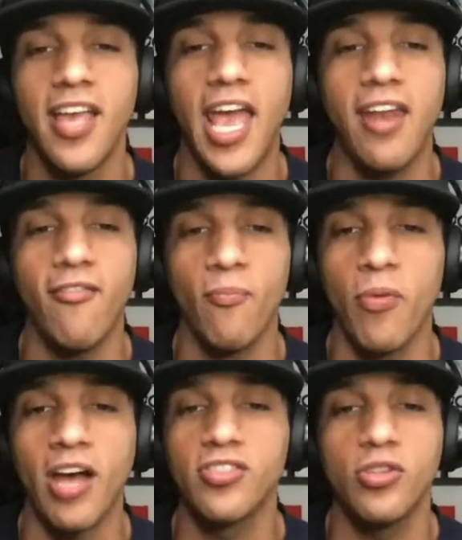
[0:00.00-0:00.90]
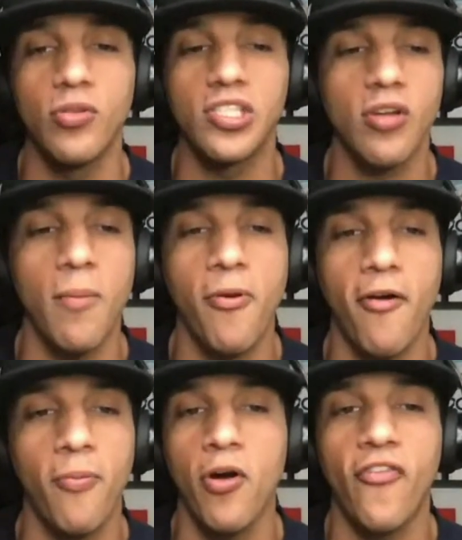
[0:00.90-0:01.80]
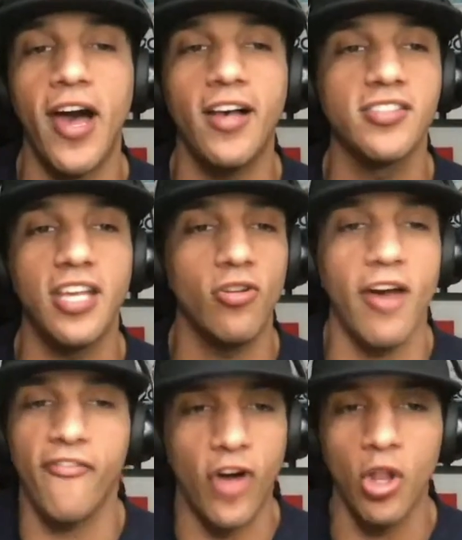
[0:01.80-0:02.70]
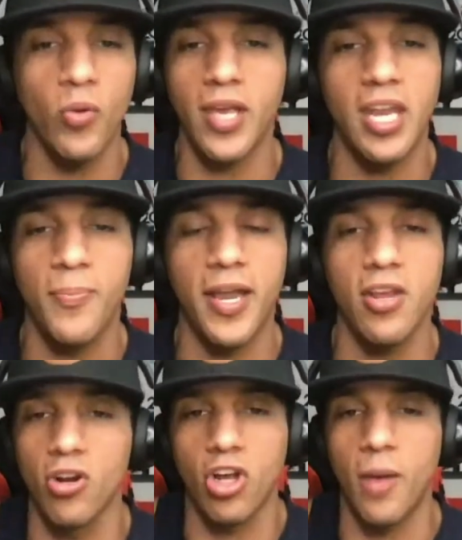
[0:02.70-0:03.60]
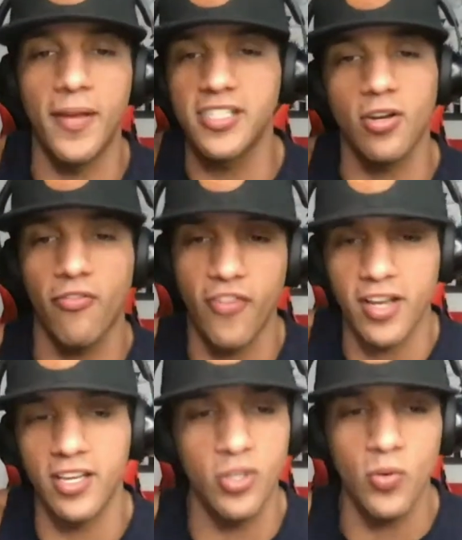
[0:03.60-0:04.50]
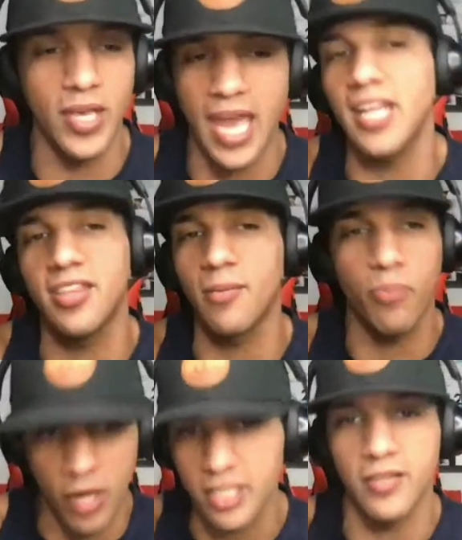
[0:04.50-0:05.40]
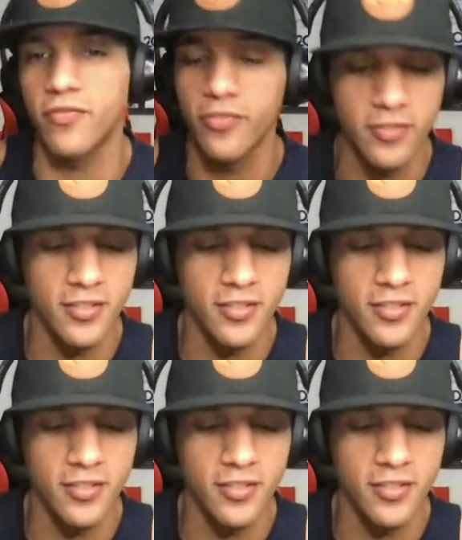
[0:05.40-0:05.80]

and browsing through Instagram profiles and you're not following anybody or commenting or fucking doing anything productive.